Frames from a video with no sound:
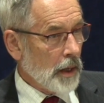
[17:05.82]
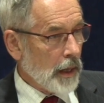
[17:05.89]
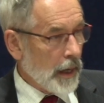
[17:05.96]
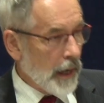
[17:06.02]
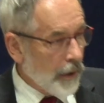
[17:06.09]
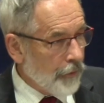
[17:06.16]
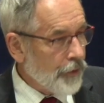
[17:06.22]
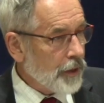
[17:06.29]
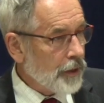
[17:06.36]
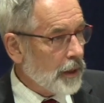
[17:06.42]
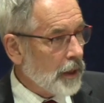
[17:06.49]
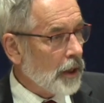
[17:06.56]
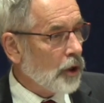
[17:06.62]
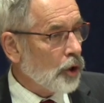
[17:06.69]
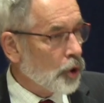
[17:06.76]

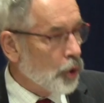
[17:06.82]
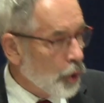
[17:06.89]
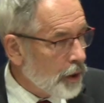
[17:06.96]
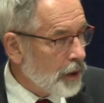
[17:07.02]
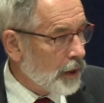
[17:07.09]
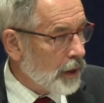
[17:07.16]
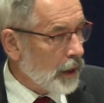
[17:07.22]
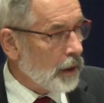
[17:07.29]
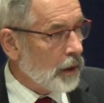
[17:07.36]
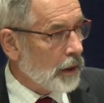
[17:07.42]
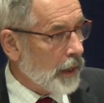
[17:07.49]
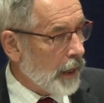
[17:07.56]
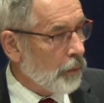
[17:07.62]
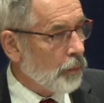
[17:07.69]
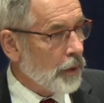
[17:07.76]
Everything good thing
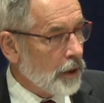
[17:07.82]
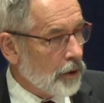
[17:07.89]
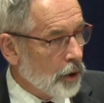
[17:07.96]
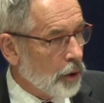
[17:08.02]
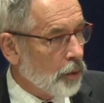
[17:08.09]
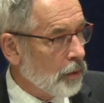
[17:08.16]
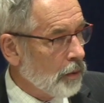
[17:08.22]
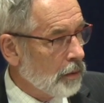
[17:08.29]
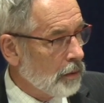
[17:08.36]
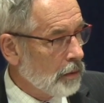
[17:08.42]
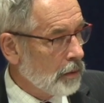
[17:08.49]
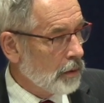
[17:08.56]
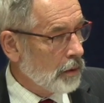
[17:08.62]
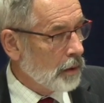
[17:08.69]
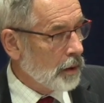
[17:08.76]
that we do
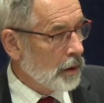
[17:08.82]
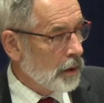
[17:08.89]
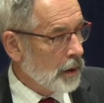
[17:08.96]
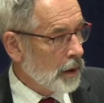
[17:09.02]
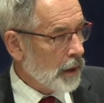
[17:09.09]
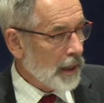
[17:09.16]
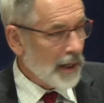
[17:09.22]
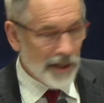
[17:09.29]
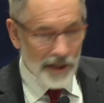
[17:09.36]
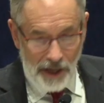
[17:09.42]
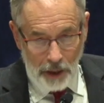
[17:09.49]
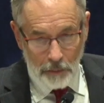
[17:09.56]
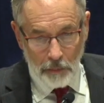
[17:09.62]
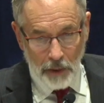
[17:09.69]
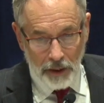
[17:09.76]
is
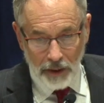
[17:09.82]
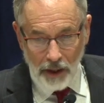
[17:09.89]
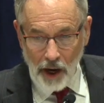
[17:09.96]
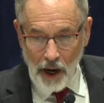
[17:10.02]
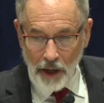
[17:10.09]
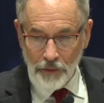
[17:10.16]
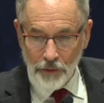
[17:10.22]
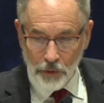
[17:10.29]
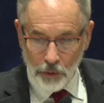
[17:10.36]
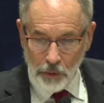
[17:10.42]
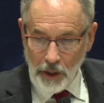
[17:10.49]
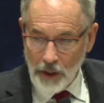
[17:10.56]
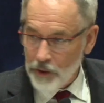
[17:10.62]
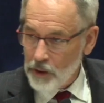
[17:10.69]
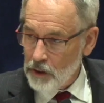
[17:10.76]
done by God through
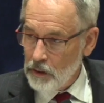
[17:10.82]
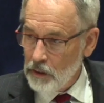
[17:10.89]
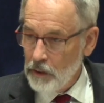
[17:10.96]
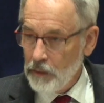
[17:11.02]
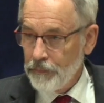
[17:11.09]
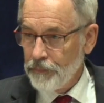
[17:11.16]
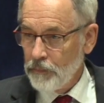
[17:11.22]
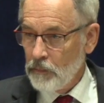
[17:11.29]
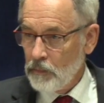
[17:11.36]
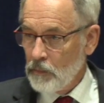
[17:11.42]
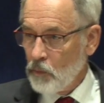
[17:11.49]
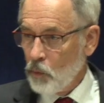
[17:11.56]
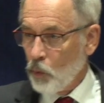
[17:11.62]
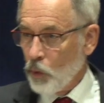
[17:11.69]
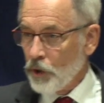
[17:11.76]
us.
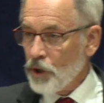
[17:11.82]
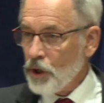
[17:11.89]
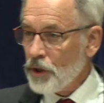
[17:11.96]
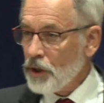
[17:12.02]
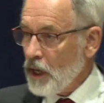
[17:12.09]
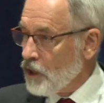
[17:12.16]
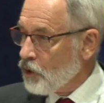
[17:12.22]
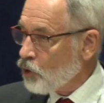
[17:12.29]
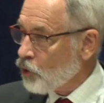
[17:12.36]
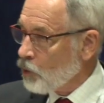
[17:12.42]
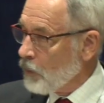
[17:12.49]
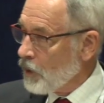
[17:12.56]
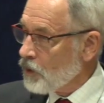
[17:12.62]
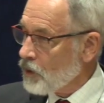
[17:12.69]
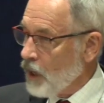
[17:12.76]
We're just
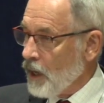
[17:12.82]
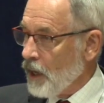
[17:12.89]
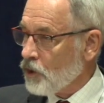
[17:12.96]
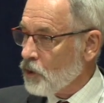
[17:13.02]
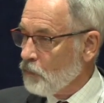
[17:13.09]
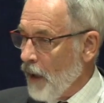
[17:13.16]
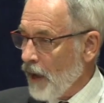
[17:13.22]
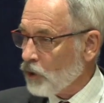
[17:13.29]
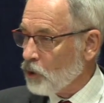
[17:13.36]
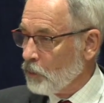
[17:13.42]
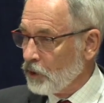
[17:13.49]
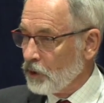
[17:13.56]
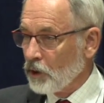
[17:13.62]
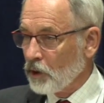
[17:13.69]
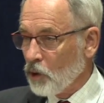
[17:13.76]
instruments. And as
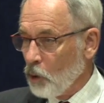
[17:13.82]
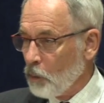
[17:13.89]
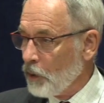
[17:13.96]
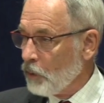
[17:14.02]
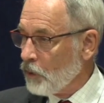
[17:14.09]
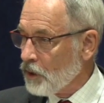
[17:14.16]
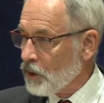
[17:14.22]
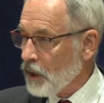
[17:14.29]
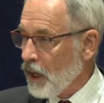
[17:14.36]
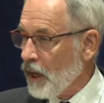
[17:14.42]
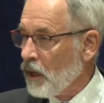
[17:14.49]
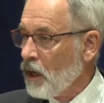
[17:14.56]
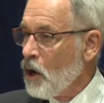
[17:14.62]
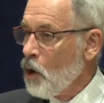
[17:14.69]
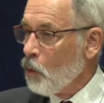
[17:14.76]
Maximilian Kolbe would
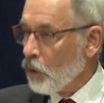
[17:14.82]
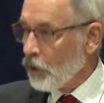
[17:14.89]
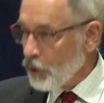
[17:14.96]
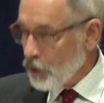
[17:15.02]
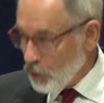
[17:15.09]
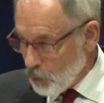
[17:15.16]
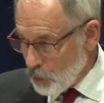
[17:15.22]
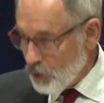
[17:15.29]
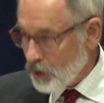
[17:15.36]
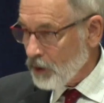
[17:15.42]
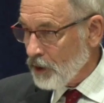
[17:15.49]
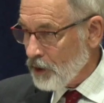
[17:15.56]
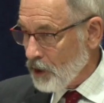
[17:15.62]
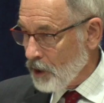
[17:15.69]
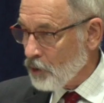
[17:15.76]
say, we're
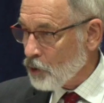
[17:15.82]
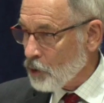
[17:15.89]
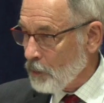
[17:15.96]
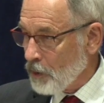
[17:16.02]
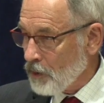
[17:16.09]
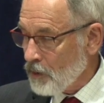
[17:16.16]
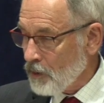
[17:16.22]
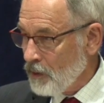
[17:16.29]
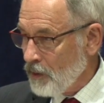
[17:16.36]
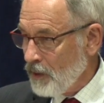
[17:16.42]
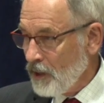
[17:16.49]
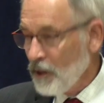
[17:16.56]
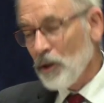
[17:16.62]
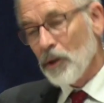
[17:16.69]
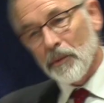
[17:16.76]
useless instruments.
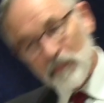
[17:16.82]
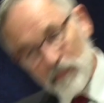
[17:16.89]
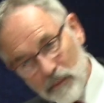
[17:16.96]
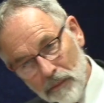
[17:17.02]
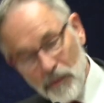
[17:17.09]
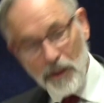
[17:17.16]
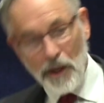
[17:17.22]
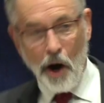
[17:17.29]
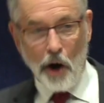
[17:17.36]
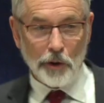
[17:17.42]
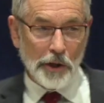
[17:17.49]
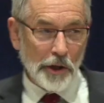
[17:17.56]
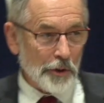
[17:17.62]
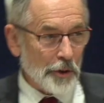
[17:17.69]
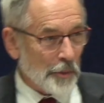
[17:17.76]
Aren't
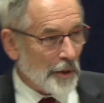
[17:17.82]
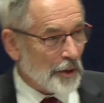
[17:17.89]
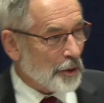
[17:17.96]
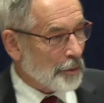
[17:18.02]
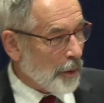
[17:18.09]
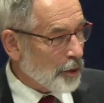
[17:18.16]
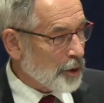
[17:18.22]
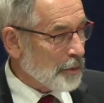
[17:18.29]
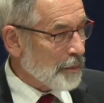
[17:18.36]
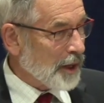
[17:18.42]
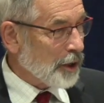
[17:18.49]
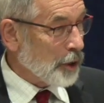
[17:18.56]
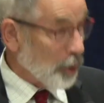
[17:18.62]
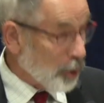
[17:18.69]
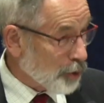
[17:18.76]
instruments supposed to be
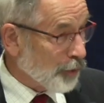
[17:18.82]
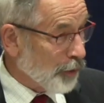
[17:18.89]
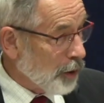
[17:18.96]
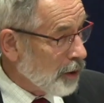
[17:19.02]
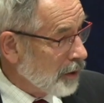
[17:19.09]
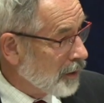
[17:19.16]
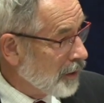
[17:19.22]
useful?